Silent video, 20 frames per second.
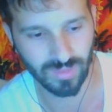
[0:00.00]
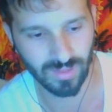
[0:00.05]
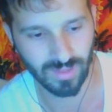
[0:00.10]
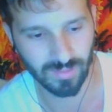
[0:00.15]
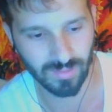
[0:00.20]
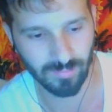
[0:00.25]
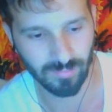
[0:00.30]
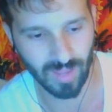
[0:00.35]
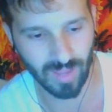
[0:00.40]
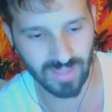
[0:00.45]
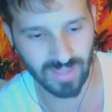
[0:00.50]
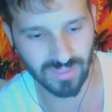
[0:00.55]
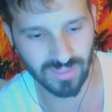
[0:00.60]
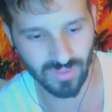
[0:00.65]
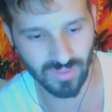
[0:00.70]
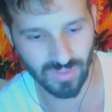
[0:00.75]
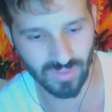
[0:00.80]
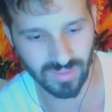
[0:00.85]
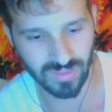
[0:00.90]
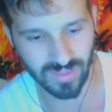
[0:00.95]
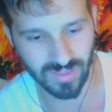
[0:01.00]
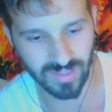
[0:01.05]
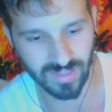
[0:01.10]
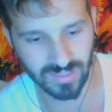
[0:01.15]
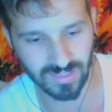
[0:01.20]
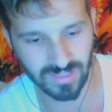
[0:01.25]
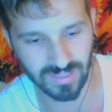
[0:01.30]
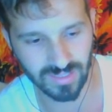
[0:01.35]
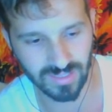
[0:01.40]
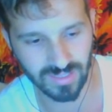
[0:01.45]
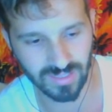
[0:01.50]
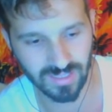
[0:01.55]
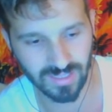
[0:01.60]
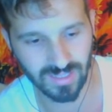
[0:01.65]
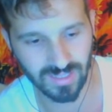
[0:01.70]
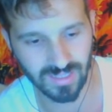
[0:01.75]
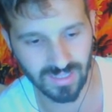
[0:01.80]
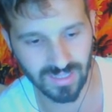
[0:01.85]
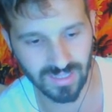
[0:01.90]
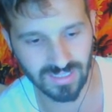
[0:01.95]
by doing this
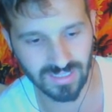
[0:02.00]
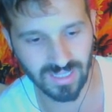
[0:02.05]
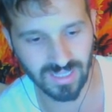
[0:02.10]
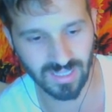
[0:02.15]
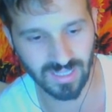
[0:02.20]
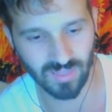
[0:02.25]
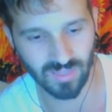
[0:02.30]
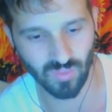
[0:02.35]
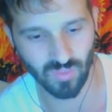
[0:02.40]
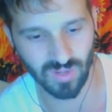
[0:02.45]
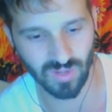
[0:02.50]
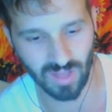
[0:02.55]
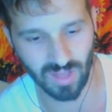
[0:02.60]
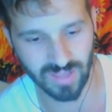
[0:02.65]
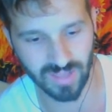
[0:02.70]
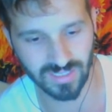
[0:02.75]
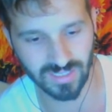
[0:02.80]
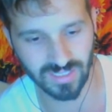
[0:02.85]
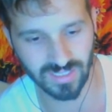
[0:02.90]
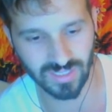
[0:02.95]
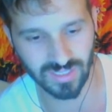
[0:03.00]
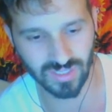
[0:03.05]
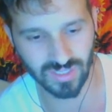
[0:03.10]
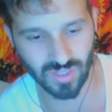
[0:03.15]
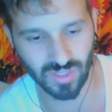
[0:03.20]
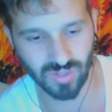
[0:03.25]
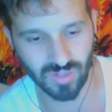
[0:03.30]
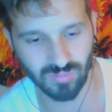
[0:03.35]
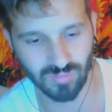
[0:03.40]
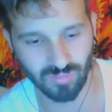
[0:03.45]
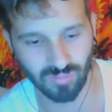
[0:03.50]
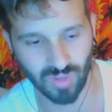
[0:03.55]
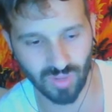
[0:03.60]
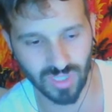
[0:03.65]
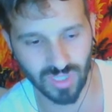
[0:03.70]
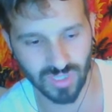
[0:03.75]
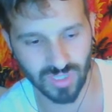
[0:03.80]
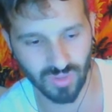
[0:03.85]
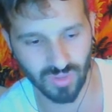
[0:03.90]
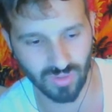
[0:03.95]
is he realizes certain
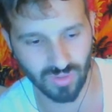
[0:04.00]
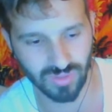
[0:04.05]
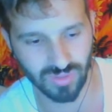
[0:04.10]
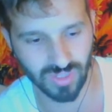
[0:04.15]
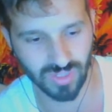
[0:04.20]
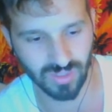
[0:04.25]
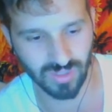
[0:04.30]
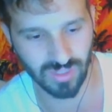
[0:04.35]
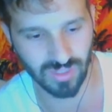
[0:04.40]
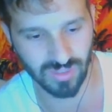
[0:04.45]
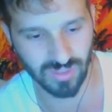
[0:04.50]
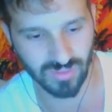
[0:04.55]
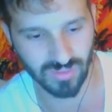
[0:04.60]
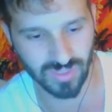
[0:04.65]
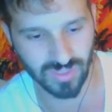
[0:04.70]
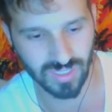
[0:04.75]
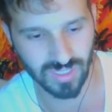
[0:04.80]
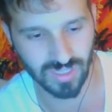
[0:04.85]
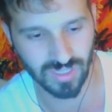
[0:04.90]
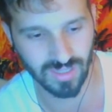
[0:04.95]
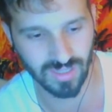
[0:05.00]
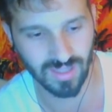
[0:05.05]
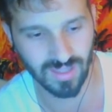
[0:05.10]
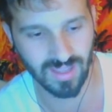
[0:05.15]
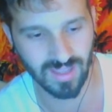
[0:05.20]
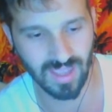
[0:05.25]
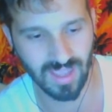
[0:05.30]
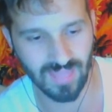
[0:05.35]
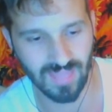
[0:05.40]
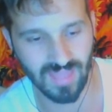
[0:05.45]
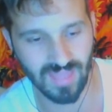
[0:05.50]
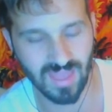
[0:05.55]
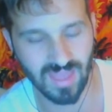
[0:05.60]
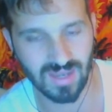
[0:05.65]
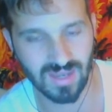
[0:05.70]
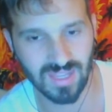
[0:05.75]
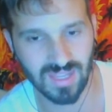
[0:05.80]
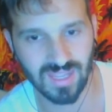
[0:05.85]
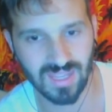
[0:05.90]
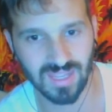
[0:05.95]
brushstrokes are used, and
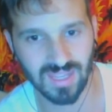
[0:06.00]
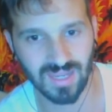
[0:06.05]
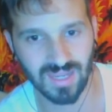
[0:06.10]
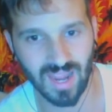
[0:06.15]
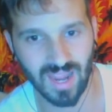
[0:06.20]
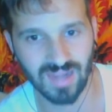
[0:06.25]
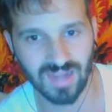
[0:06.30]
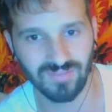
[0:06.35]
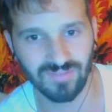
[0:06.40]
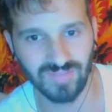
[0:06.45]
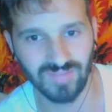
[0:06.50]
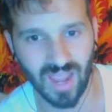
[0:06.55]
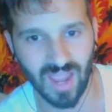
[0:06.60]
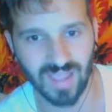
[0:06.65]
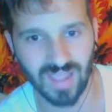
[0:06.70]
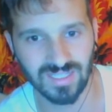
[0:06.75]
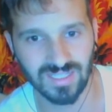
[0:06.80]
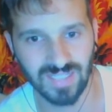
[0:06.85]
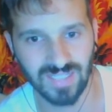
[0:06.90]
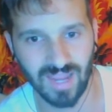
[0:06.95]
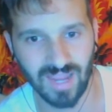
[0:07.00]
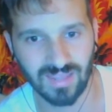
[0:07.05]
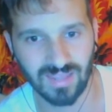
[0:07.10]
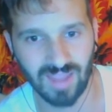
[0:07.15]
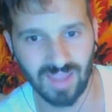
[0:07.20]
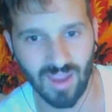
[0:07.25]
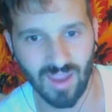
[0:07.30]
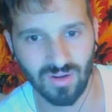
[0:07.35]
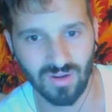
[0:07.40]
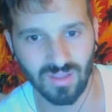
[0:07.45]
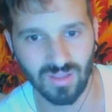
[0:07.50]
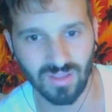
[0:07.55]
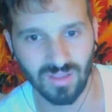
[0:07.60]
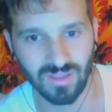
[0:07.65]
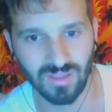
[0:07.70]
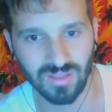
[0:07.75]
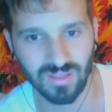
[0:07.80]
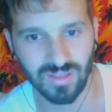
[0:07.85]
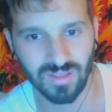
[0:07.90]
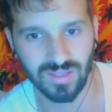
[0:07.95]
then he can kind of dissect how
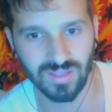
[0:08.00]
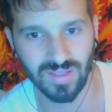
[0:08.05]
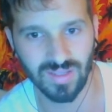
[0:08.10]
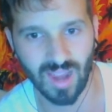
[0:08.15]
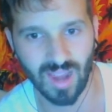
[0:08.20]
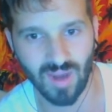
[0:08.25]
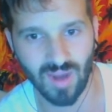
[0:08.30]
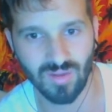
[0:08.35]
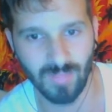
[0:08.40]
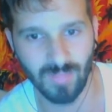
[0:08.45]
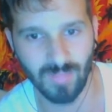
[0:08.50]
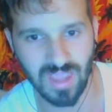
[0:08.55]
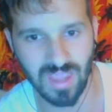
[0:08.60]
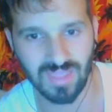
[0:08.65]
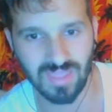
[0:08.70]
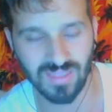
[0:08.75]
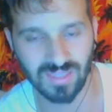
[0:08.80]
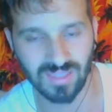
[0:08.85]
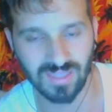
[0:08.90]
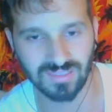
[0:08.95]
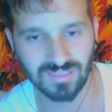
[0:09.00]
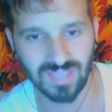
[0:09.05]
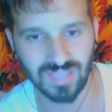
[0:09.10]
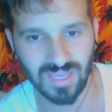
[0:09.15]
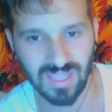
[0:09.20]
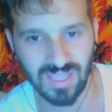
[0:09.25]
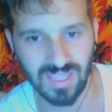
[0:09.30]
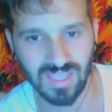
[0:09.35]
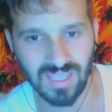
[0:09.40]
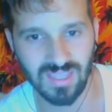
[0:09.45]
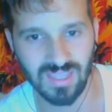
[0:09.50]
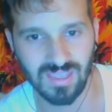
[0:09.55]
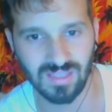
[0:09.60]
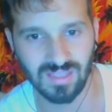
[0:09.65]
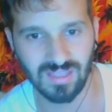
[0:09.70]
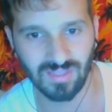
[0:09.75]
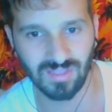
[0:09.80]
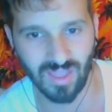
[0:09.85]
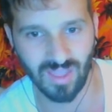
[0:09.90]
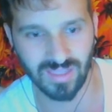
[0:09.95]
to make things that he
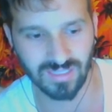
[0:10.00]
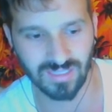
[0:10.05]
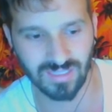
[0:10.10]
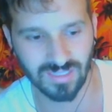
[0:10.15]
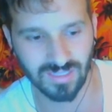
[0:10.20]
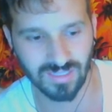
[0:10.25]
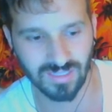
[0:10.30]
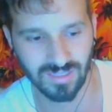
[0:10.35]
likes.